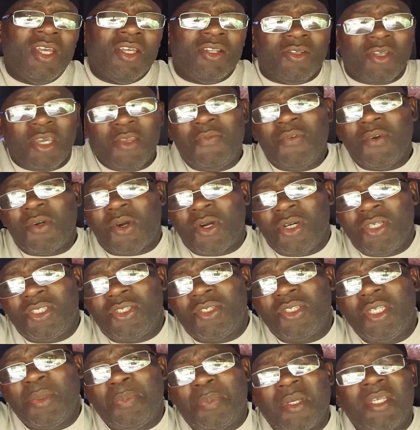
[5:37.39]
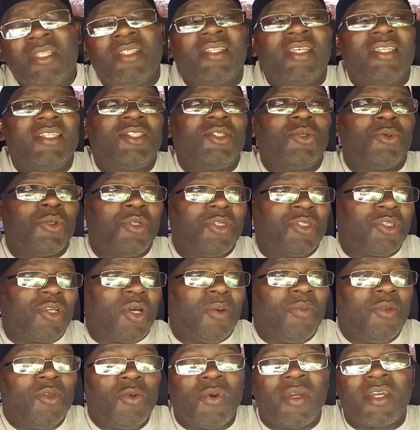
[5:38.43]
Now, if your country depends on
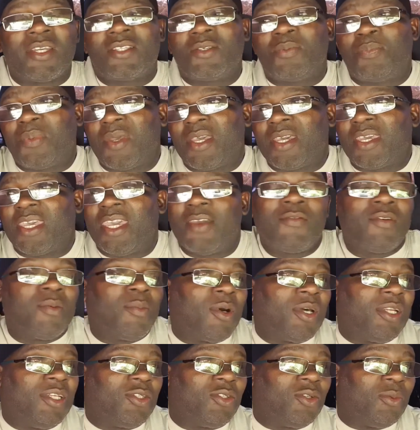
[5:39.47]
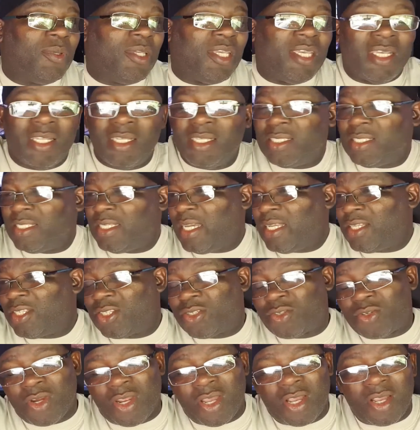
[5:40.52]
tourism, you expect everybody to be healthy and
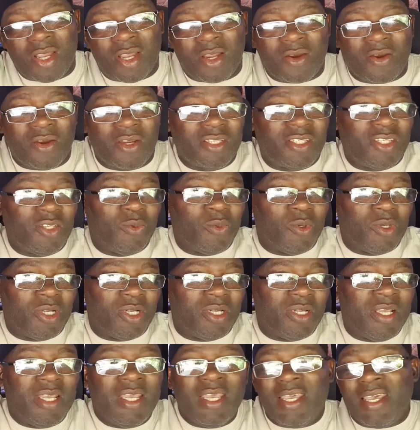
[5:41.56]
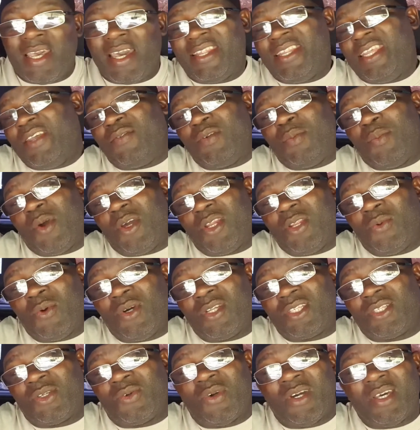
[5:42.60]
strong across the world, and everybody
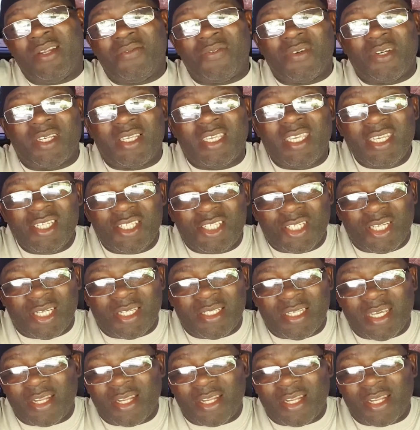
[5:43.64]
want to go on vacation.